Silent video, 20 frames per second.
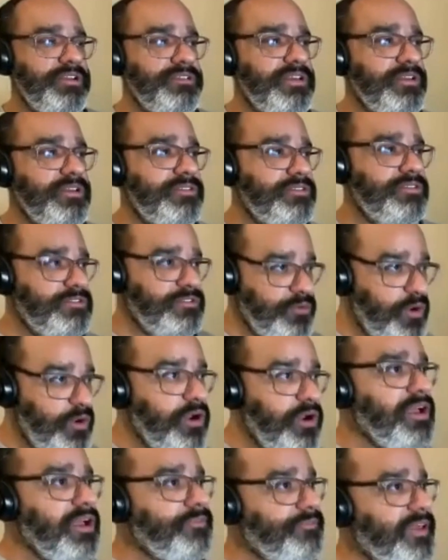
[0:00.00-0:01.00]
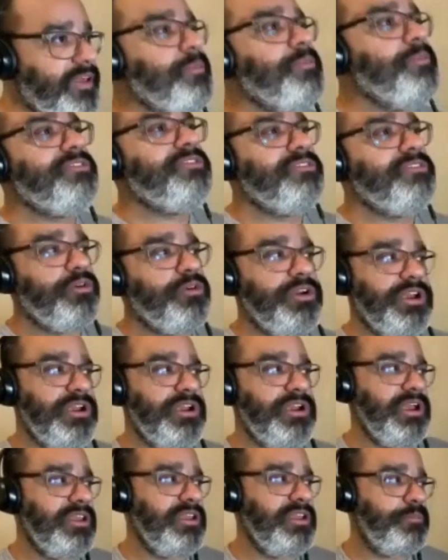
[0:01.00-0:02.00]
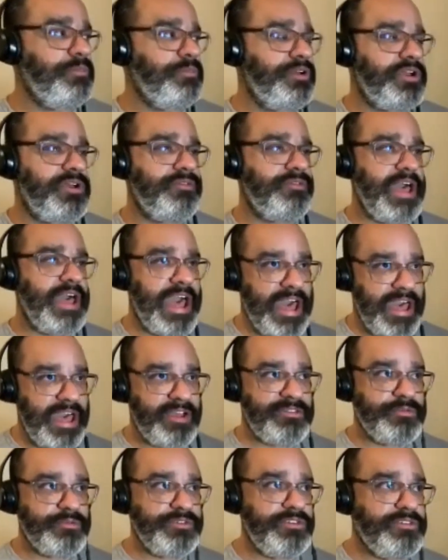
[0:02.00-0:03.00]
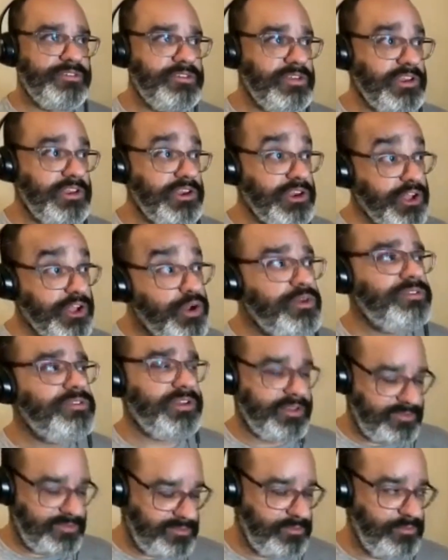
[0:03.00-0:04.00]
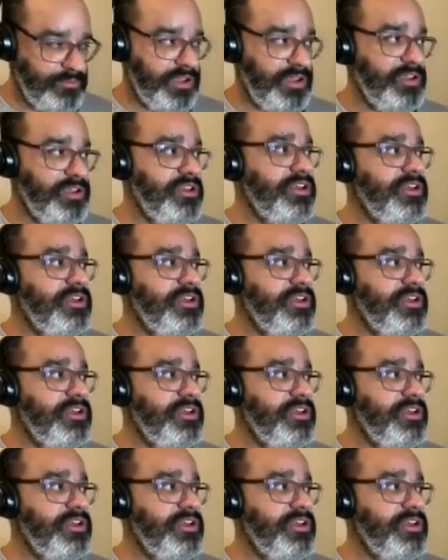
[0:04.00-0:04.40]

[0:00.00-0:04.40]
a story, a famous story in the book of Acts, which is in the New Testament,